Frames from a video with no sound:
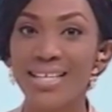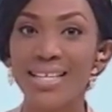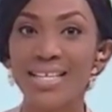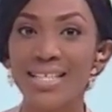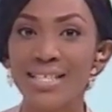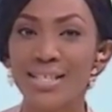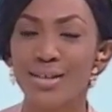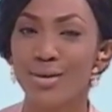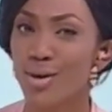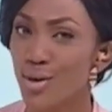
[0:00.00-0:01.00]
ladies
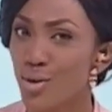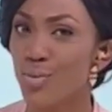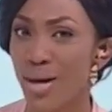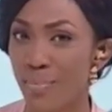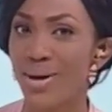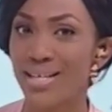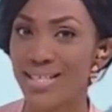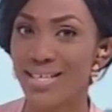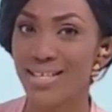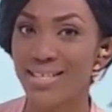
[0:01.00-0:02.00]
not to wear
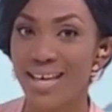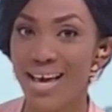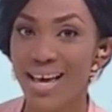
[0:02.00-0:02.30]
panties.